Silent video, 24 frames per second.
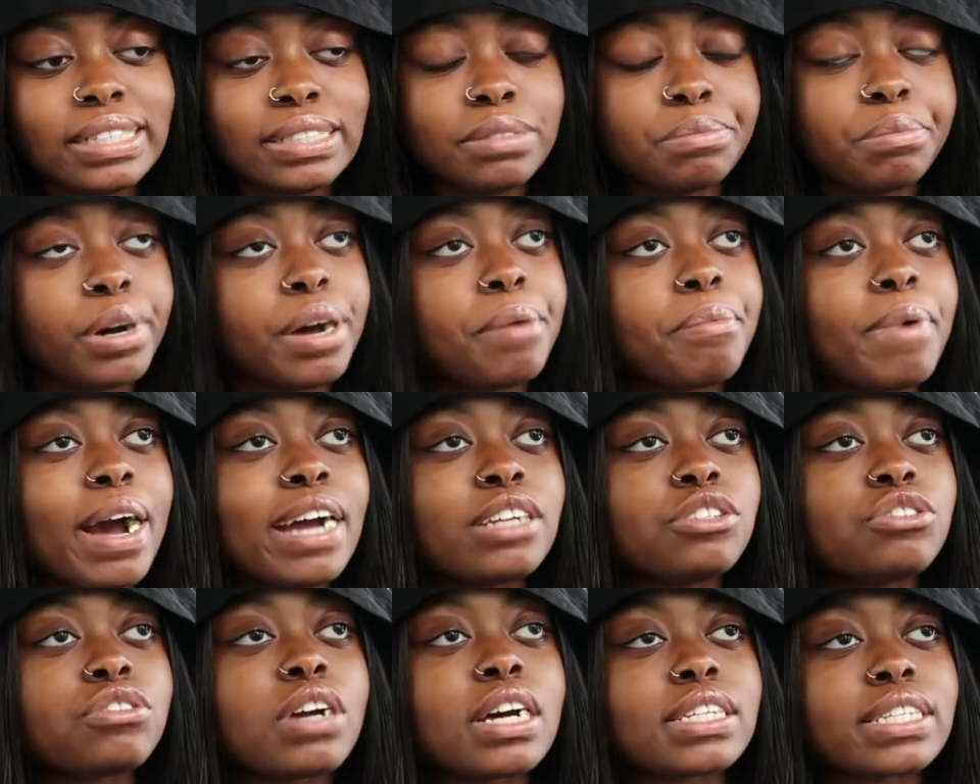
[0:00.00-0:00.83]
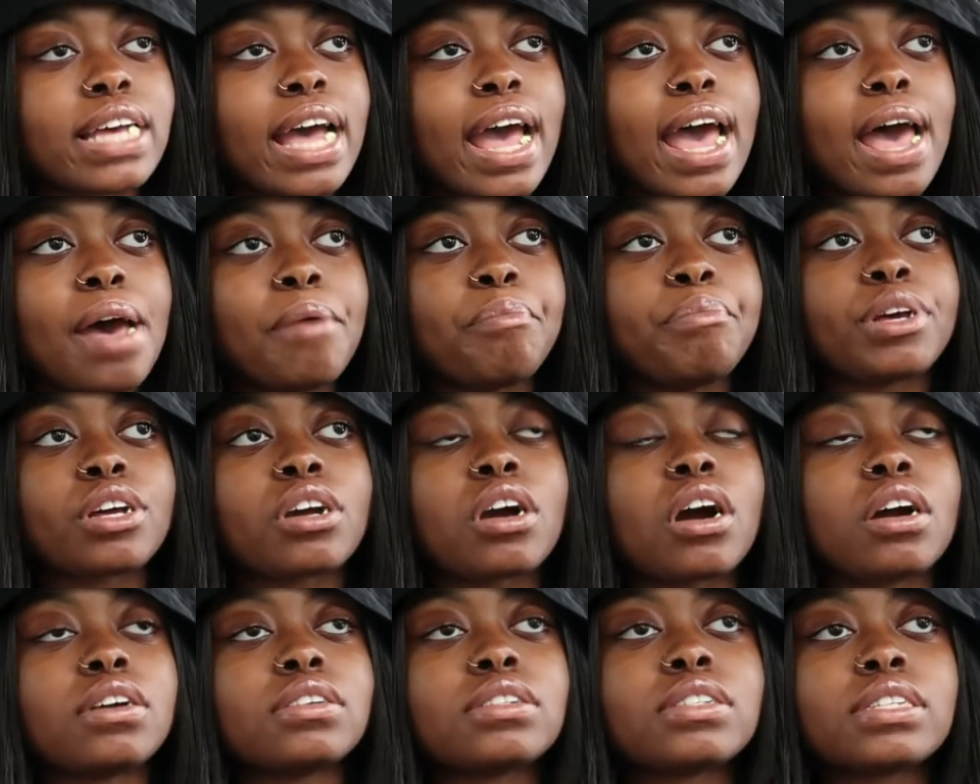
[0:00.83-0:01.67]
But mind you guys, I had Big
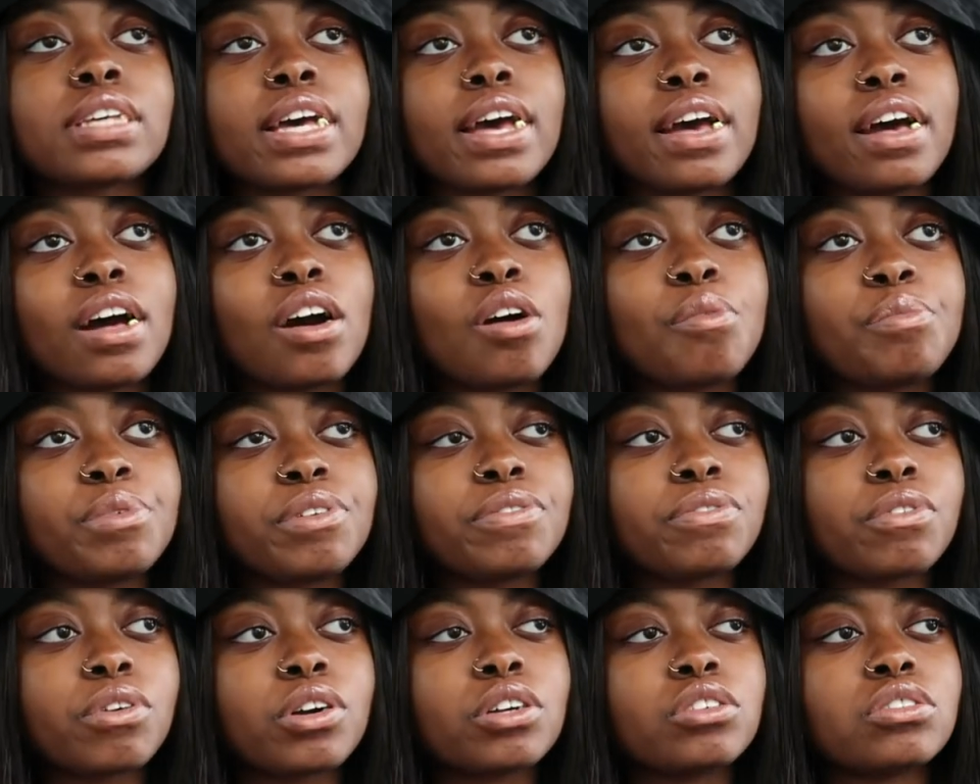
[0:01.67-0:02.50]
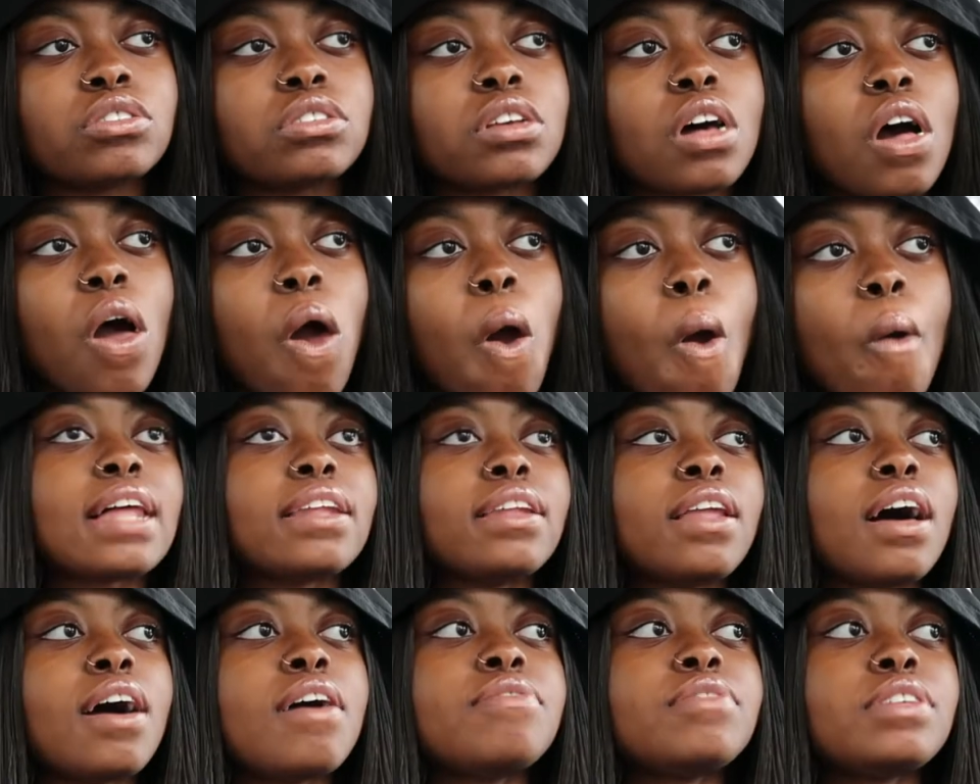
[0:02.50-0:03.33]
Cartel before, so I
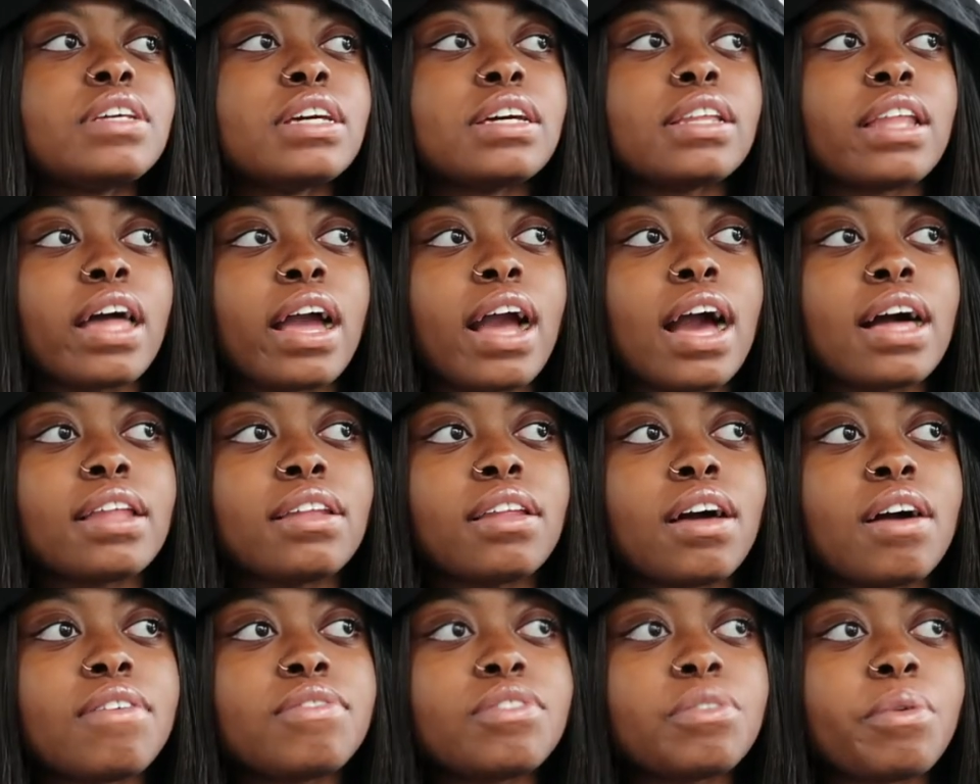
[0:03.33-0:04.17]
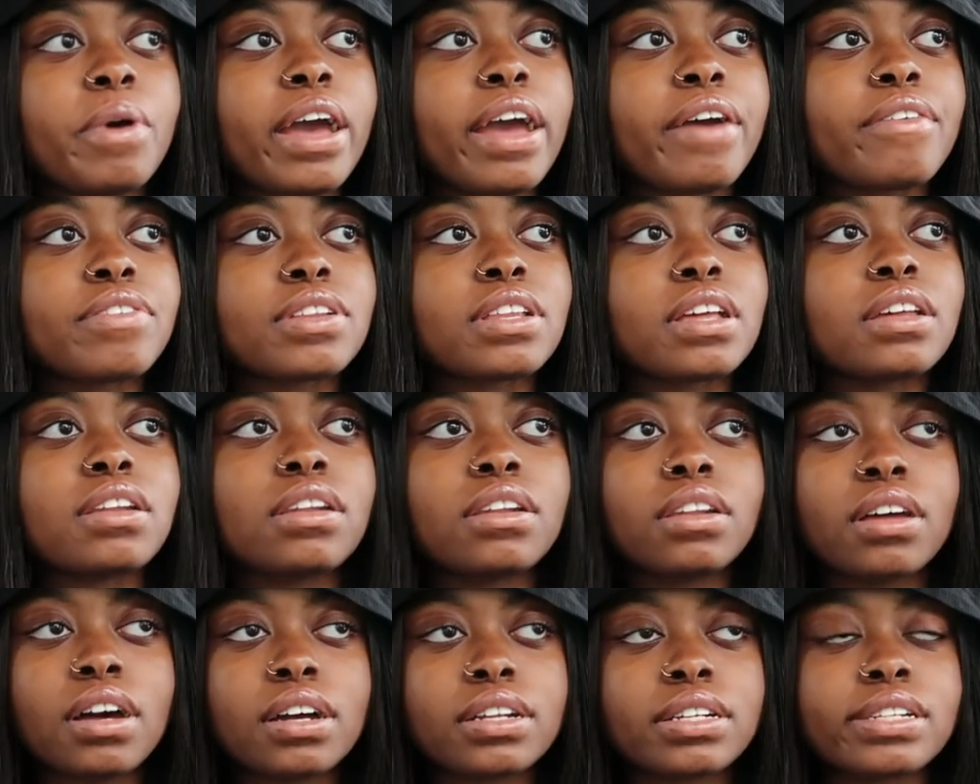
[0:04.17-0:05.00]
loved it. Like I loved the way everything
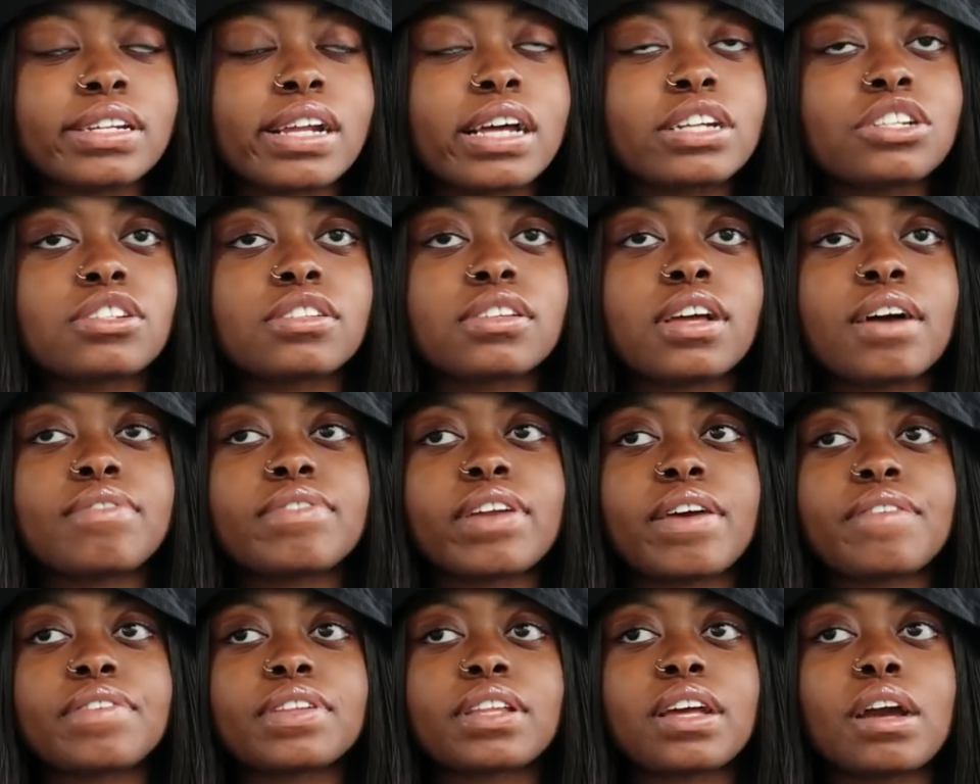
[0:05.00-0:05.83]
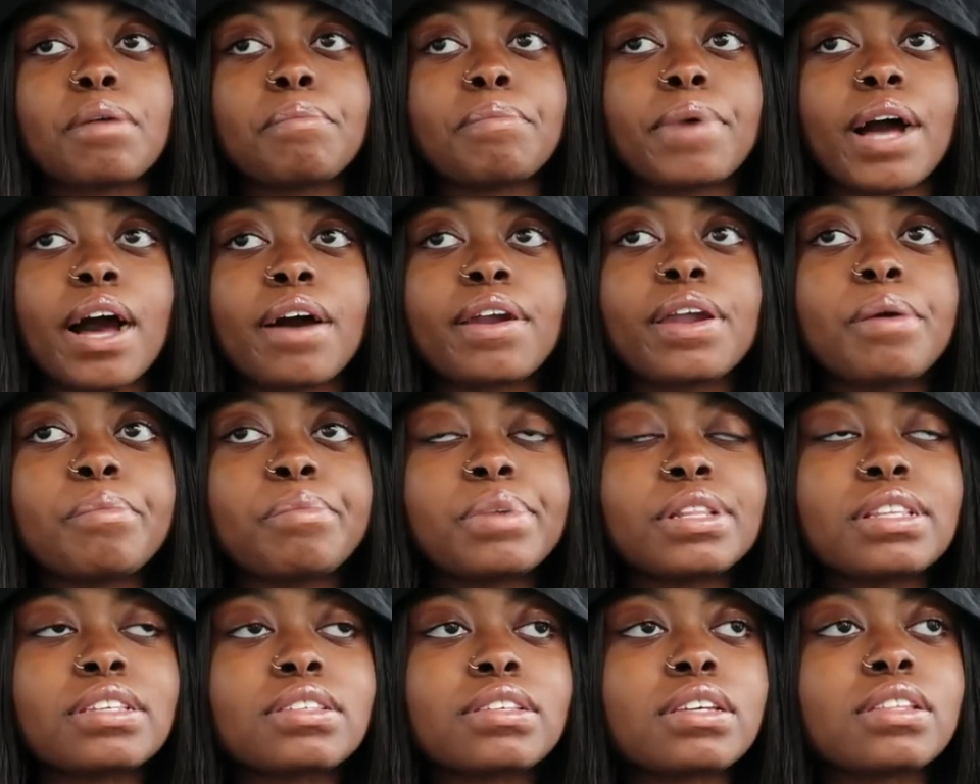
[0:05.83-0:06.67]
looked and I just loved everything about it.
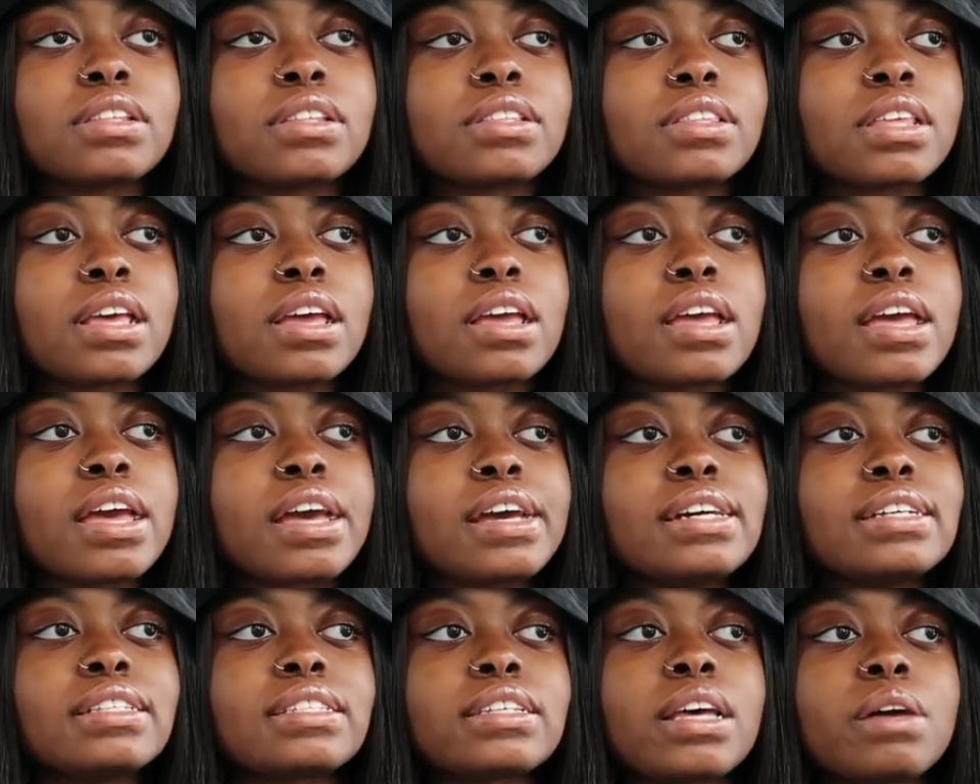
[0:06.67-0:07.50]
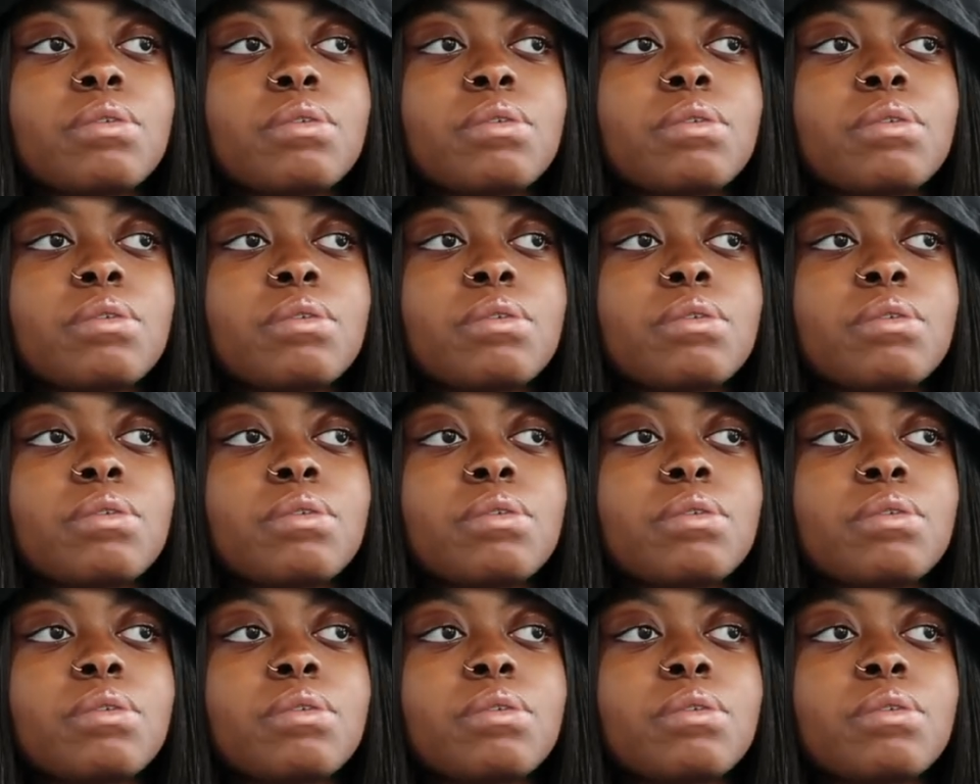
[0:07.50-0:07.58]
But see, the thing is,